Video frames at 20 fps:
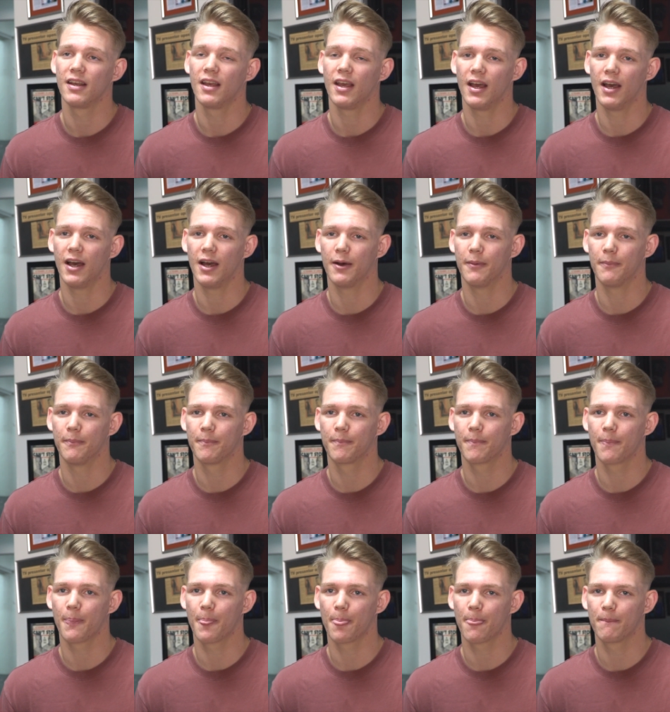
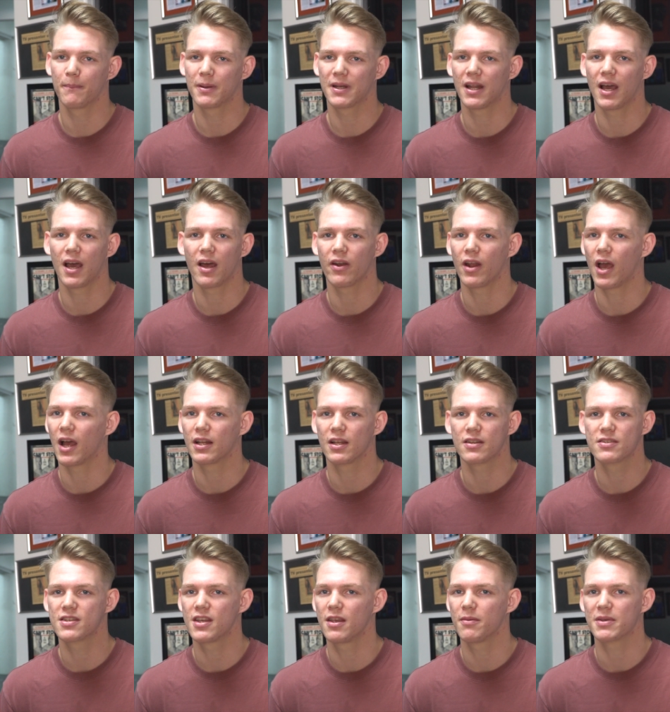But no, I don't
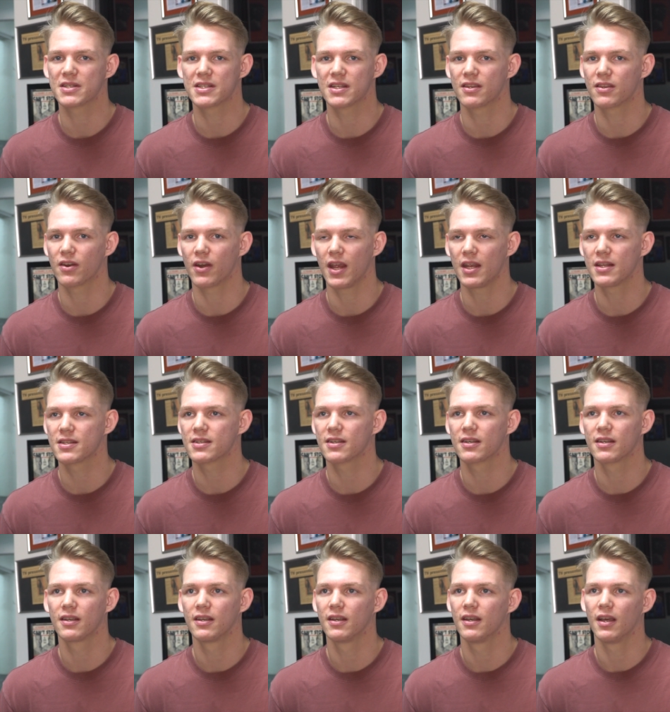see him as a threat.
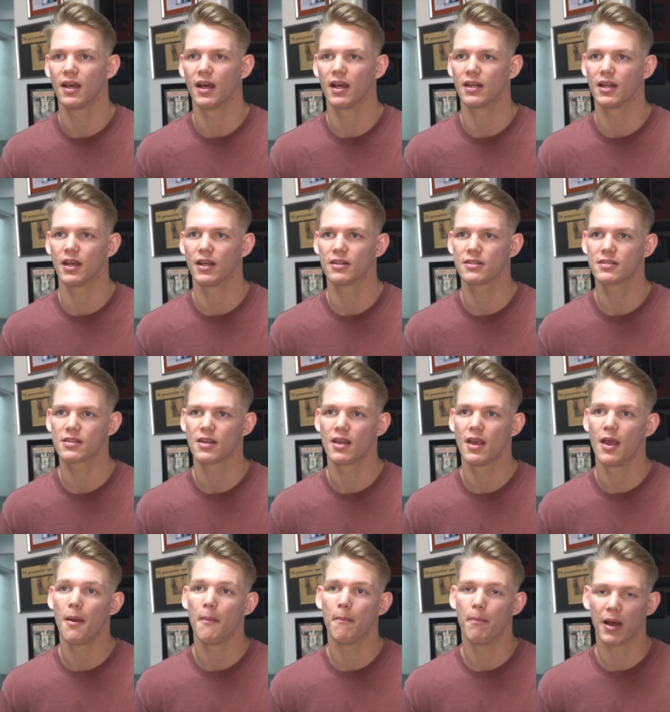I don't.
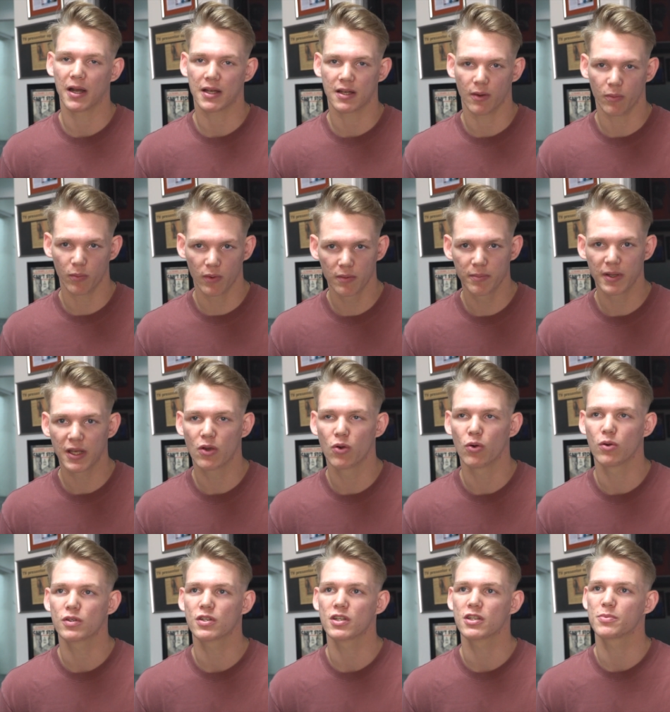But I will be
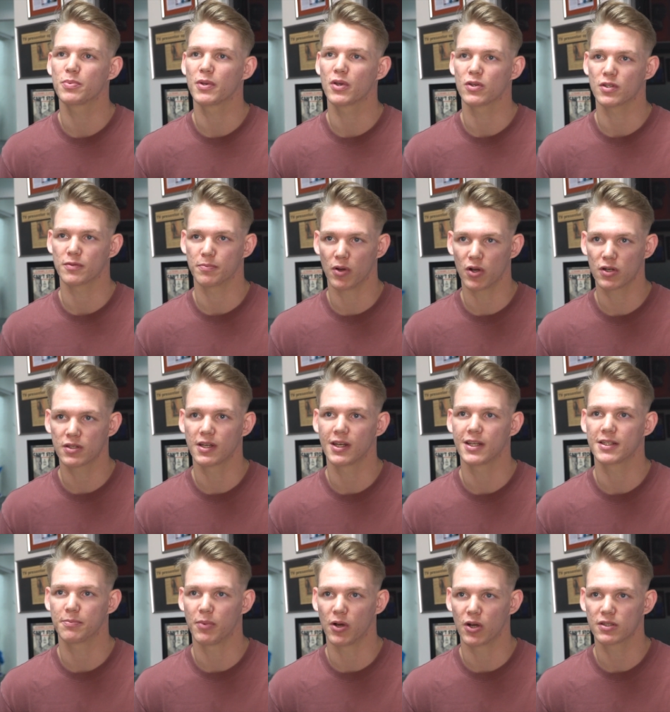cautious because boxing is
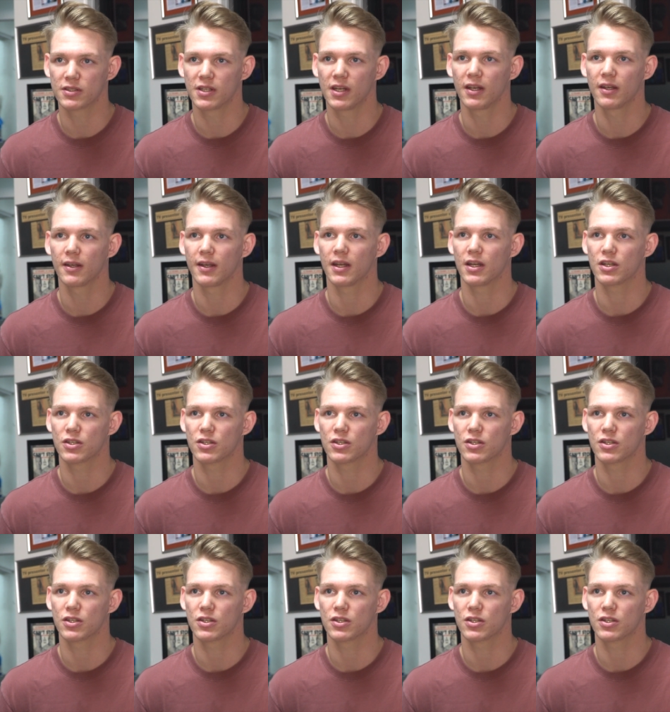boxing and a